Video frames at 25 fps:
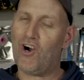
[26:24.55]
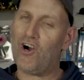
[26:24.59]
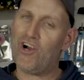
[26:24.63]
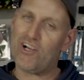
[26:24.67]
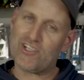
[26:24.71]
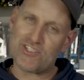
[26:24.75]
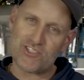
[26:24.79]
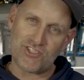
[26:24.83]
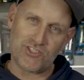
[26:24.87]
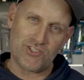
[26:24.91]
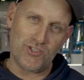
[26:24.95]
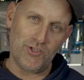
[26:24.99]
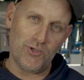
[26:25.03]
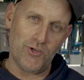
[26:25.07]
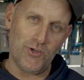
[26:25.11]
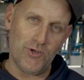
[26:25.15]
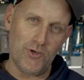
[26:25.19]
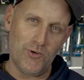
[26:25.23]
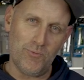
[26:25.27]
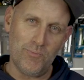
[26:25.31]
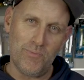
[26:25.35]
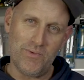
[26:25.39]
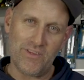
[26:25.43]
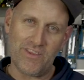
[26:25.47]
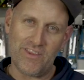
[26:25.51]
I
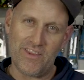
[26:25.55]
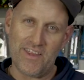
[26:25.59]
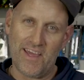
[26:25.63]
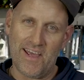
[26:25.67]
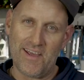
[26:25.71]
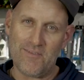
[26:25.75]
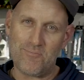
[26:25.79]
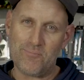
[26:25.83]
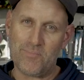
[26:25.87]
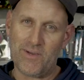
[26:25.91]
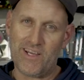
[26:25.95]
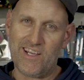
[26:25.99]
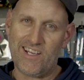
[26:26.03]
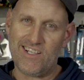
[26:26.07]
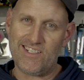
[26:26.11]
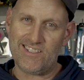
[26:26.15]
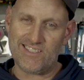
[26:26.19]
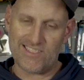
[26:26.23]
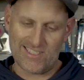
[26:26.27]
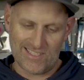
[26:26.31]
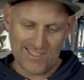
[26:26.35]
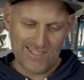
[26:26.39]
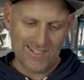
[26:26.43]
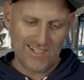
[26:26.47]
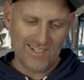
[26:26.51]
assume that
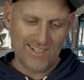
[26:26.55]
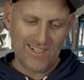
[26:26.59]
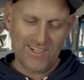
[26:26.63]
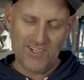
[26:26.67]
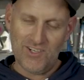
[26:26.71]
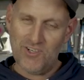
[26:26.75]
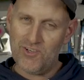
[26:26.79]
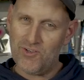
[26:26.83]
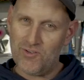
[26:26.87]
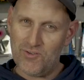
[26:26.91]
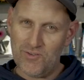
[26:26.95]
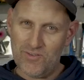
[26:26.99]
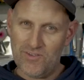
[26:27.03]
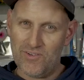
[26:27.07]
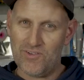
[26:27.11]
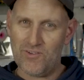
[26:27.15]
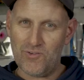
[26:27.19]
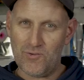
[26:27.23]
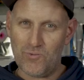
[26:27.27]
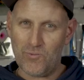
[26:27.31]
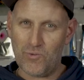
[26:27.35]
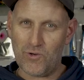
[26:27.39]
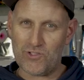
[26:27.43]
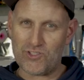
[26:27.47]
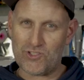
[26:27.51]
means
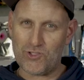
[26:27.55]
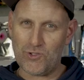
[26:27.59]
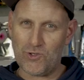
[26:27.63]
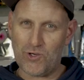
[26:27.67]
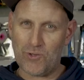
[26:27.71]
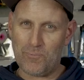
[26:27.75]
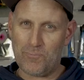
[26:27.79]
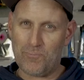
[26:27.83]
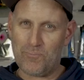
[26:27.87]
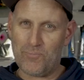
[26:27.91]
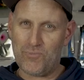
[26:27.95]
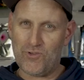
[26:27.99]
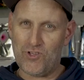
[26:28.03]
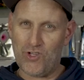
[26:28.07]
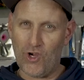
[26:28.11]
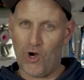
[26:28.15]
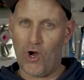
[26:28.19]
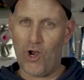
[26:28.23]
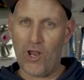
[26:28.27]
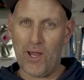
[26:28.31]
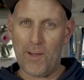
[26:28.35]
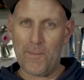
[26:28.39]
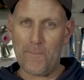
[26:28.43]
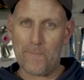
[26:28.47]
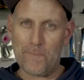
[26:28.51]
what sort of
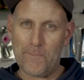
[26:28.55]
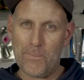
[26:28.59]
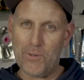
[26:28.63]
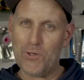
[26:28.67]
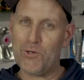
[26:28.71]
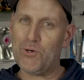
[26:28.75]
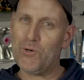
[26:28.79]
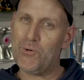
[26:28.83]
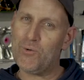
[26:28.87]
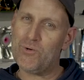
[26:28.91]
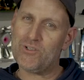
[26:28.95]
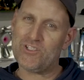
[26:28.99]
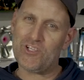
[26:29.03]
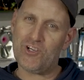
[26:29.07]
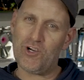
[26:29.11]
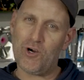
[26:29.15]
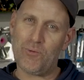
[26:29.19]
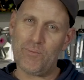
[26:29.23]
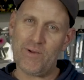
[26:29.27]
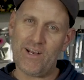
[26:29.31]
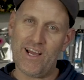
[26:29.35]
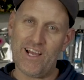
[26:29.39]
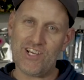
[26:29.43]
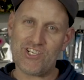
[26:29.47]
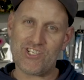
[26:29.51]
dollar bill
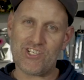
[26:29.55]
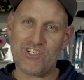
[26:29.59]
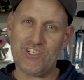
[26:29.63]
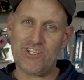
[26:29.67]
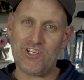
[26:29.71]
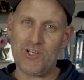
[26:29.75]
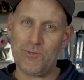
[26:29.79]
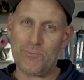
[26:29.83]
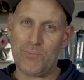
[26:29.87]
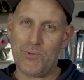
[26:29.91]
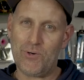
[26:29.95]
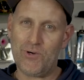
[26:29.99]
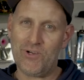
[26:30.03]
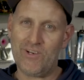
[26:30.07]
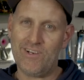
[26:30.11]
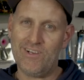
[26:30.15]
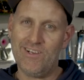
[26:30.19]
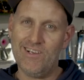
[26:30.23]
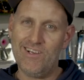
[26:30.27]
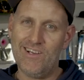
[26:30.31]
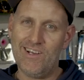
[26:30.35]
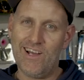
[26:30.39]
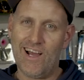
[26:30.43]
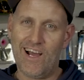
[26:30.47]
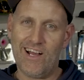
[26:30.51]
denomination do you put
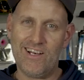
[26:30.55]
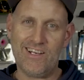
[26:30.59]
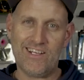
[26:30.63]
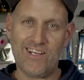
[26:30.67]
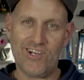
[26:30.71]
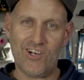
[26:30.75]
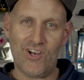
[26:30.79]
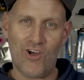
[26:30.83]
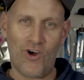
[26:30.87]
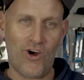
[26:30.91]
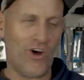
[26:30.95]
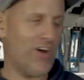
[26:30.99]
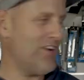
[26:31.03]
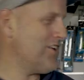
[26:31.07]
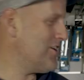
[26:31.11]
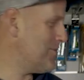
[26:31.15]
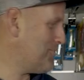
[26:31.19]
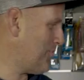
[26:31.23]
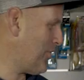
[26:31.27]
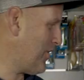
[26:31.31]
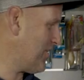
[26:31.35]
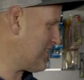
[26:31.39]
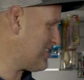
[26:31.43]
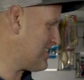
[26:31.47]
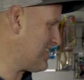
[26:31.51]
under your line? You
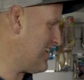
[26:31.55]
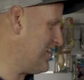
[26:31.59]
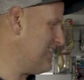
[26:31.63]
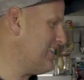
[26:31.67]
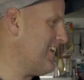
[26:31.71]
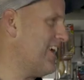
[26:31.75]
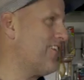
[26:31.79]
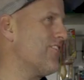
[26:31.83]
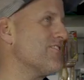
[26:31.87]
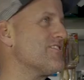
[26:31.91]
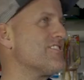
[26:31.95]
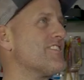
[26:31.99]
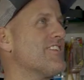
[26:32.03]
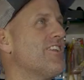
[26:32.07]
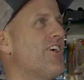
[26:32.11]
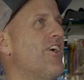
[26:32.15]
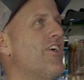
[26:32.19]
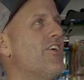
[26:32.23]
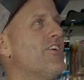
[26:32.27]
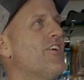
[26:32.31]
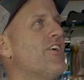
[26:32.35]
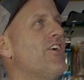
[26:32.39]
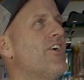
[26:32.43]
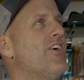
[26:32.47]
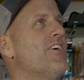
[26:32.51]
might have seen that on
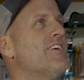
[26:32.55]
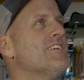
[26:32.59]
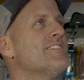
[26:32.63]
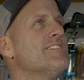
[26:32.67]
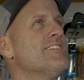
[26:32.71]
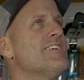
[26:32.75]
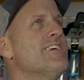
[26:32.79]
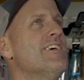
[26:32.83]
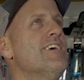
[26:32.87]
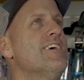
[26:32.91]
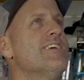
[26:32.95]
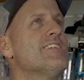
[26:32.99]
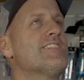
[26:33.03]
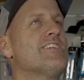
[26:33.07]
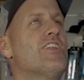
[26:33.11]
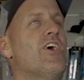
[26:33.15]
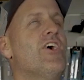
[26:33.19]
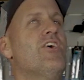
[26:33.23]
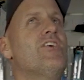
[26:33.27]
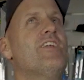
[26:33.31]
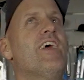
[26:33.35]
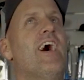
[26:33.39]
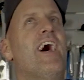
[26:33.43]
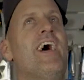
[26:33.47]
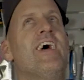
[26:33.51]
slow
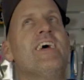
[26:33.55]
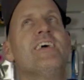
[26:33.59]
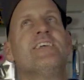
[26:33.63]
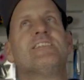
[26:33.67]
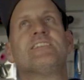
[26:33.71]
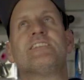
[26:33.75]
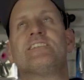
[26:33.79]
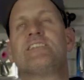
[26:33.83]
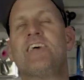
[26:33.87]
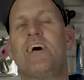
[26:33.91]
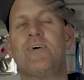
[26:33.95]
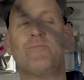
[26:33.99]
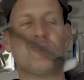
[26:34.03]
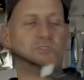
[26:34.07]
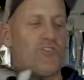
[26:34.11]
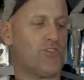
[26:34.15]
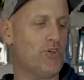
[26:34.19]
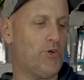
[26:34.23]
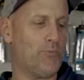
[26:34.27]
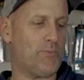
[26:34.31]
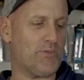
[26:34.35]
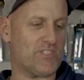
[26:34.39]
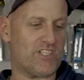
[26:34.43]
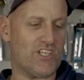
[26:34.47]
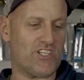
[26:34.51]
days, some
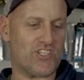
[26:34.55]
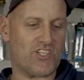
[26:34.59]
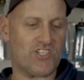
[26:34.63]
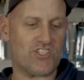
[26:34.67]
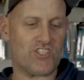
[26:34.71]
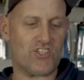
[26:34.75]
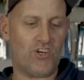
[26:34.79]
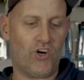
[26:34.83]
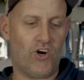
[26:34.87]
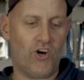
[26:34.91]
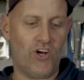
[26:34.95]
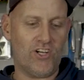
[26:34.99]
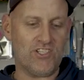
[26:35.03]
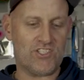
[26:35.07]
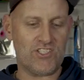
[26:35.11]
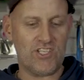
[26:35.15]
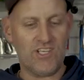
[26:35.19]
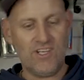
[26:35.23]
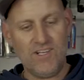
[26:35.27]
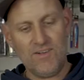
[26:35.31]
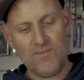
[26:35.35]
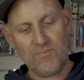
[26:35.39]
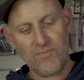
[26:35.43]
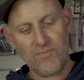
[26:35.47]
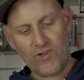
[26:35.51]
superstitious guys
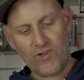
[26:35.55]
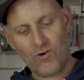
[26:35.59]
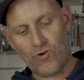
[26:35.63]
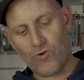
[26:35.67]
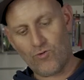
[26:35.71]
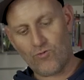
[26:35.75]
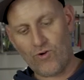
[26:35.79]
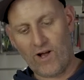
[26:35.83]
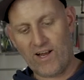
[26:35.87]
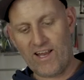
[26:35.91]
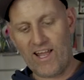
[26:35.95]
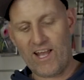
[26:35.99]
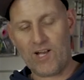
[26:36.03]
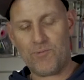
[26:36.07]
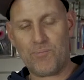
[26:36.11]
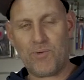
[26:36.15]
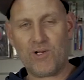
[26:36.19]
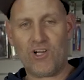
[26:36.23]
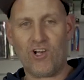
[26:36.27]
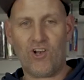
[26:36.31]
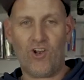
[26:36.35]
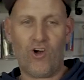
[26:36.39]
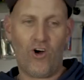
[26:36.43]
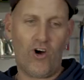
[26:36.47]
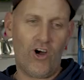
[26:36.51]
will run out a
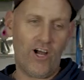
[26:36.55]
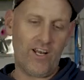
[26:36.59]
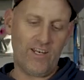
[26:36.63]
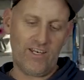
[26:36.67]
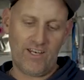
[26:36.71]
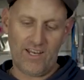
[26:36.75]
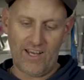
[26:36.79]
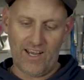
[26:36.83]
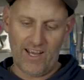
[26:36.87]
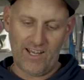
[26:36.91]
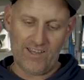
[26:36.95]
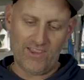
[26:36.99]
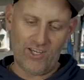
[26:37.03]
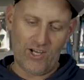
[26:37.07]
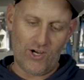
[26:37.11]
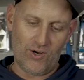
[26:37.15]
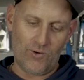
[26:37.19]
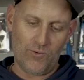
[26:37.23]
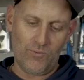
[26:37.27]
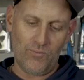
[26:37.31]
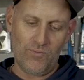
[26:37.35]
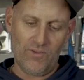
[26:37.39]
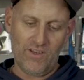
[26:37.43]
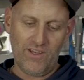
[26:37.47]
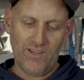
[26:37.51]
bit of line and
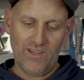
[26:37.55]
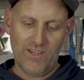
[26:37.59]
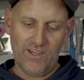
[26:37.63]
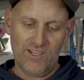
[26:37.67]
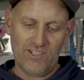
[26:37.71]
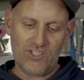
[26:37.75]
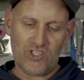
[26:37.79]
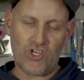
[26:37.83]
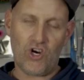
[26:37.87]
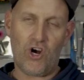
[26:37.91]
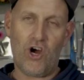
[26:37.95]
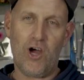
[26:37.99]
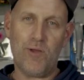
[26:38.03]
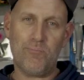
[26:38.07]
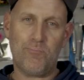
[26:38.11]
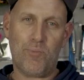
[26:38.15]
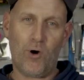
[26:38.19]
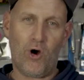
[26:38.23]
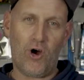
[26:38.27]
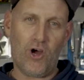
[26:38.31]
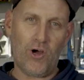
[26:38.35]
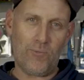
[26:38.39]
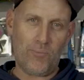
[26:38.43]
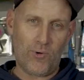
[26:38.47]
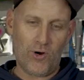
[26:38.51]
they'll try and
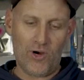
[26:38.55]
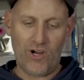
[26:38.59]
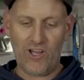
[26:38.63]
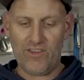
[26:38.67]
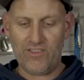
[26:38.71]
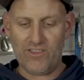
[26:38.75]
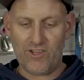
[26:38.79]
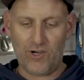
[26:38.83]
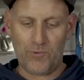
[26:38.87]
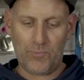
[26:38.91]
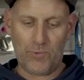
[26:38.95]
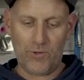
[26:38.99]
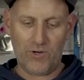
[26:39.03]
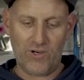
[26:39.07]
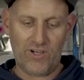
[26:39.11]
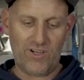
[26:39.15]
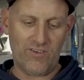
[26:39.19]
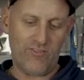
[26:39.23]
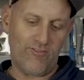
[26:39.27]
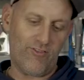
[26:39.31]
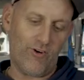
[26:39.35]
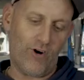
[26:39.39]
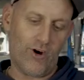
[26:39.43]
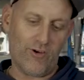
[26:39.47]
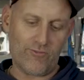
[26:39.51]
buy a bite. They'll put a
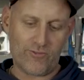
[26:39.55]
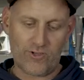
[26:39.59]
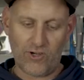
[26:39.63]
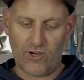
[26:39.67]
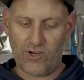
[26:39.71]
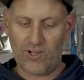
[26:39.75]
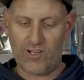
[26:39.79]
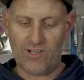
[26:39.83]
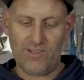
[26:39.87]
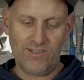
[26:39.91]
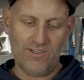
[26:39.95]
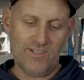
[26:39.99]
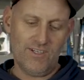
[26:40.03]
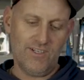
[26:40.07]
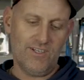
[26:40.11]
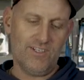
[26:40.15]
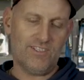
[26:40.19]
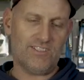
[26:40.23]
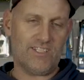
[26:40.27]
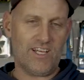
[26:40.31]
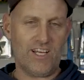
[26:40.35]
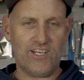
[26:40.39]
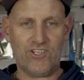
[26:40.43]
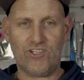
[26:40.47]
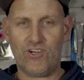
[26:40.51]
$5, $10,
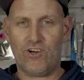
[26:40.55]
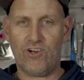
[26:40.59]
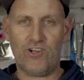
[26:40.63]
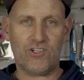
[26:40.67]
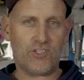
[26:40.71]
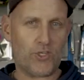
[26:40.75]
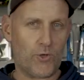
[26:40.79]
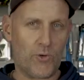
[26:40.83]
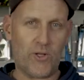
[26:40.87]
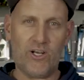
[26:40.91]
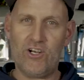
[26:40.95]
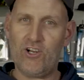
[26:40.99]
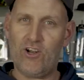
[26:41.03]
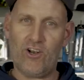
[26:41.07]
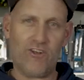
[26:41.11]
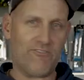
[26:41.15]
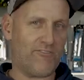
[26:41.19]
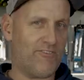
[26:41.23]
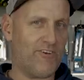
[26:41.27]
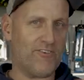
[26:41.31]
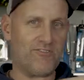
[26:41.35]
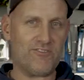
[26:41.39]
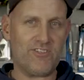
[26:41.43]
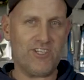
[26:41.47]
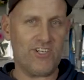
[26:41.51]
$20,
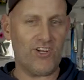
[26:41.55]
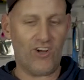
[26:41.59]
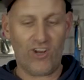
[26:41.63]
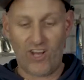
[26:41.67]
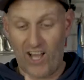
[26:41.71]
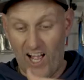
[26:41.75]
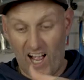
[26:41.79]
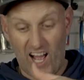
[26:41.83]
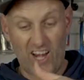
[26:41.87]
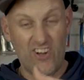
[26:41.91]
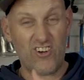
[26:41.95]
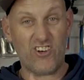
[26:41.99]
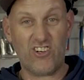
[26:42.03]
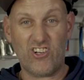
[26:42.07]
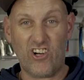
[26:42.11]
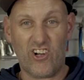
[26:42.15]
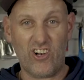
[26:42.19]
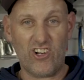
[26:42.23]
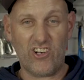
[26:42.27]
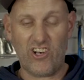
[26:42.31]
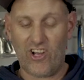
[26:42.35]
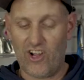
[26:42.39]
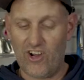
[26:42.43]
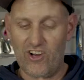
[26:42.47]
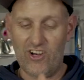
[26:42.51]
$50,
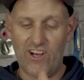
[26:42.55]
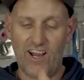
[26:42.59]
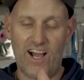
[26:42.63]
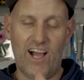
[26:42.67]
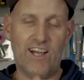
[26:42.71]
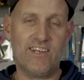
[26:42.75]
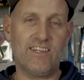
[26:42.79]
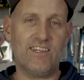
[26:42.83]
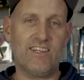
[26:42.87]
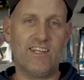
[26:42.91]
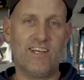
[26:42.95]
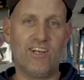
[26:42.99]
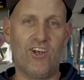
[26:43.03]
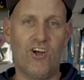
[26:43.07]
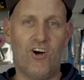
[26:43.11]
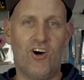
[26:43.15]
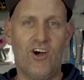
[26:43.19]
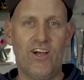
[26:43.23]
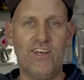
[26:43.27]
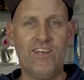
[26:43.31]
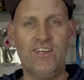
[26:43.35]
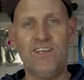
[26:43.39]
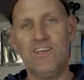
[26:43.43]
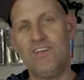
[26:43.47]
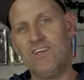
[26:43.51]
$100 note under their
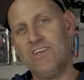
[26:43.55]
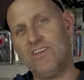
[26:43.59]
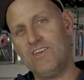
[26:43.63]
line.